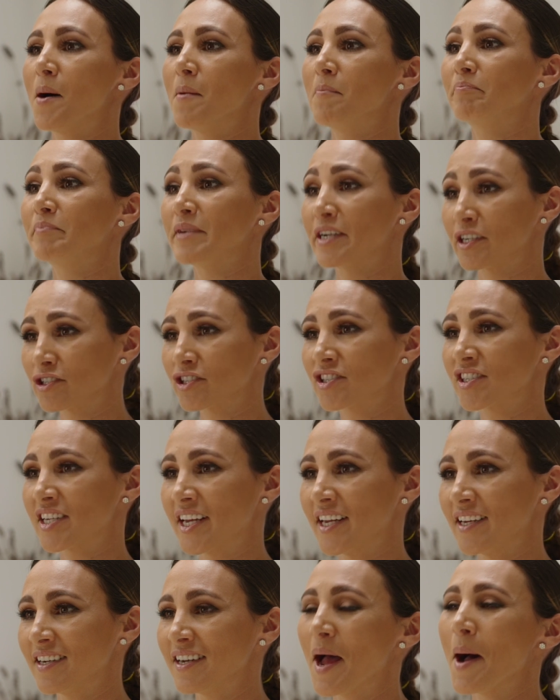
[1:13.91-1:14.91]

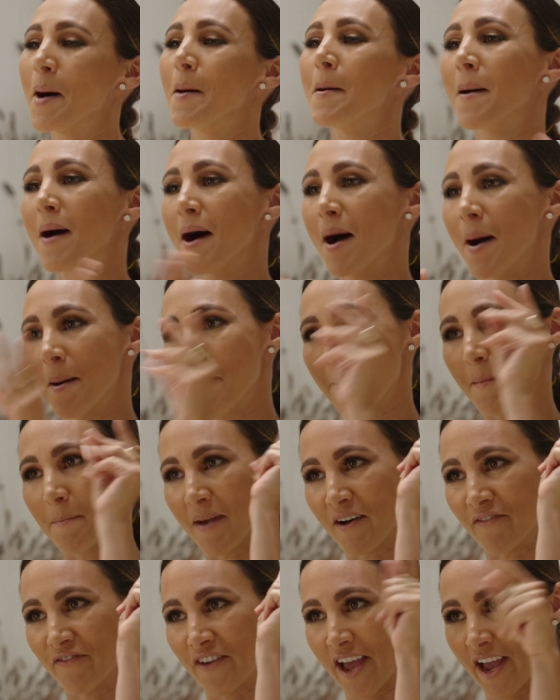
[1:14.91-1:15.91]
Myrcene,
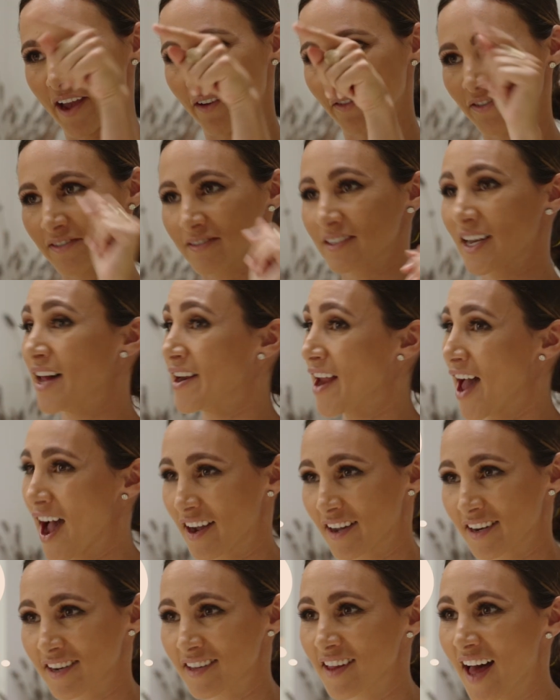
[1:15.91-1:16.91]
my fave,
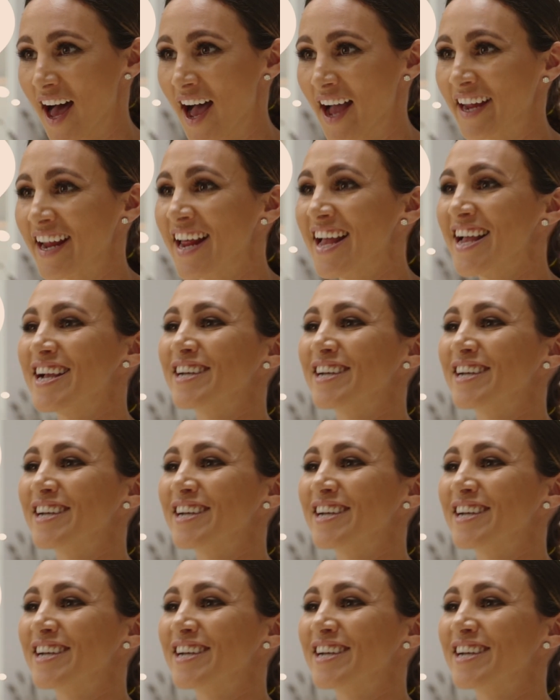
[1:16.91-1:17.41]
not gonna lie,